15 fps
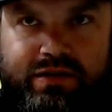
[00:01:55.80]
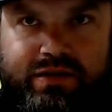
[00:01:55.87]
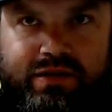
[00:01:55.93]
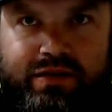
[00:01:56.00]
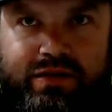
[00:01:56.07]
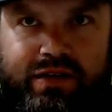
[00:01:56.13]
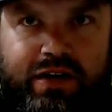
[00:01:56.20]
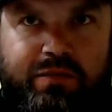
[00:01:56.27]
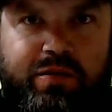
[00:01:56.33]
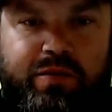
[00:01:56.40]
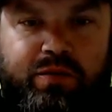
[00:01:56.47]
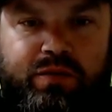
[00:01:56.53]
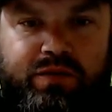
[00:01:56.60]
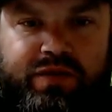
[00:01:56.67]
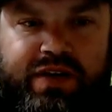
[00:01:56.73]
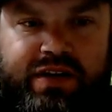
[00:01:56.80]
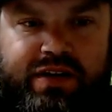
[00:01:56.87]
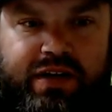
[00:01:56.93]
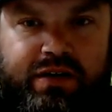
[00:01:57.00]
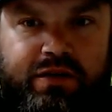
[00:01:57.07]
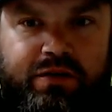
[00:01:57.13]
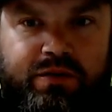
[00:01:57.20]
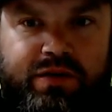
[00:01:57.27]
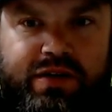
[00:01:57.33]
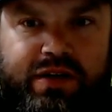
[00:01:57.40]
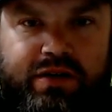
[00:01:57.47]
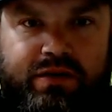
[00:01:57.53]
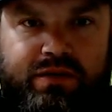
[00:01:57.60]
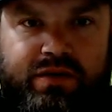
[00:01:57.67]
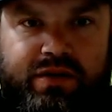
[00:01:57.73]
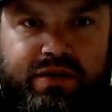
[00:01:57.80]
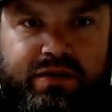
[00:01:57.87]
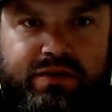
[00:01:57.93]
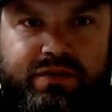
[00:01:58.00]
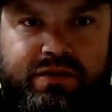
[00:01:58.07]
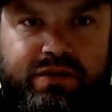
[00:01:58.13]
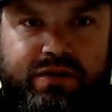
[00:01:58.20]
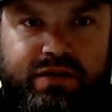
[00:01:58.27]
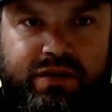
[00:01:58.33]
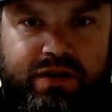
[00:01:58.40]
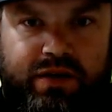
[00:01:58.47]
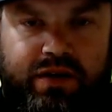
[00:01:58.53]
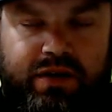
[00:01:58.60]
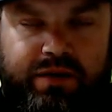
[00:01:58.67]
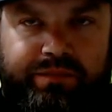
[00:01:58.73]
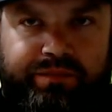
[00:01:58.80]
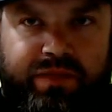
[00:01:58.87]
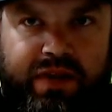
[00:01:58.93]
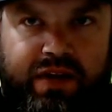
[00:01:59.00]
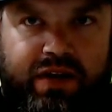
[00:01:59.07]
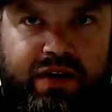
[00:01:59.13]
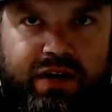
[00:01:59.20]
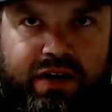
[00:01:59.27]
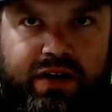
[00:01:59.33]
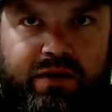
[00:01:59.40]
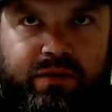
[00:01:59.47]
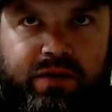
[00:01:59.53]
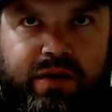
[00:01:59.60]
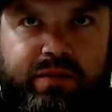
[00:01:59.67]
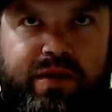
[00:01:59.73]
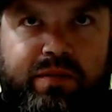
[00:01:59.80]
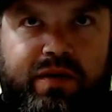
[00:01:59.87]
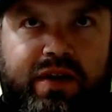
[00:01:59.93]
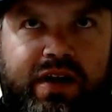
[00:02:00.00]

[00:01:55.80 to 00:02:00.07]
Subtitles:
a lot of people will think they know what they don't know. And what I mean by that